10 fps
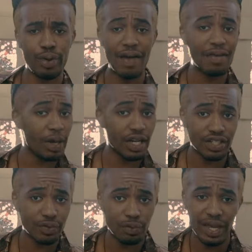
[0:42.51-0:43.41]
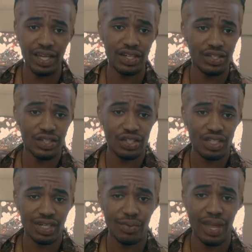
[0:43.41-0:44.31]
having patience with making
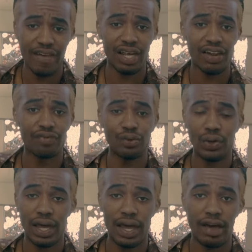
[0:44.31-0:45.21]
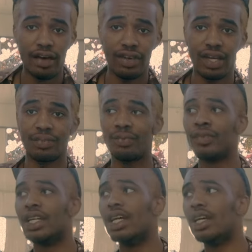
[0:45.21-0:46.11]
decisions, that we had a lot of love and
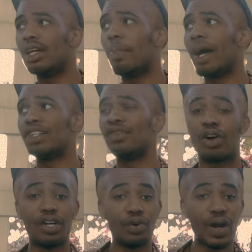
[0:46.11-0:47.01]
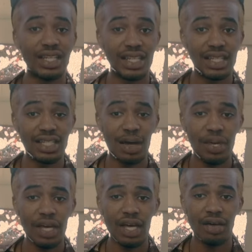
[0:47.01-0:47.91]
compassion for our new ideas
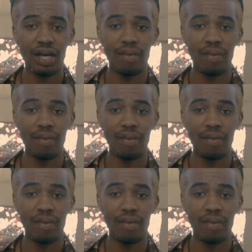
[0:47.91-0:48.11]
coming out,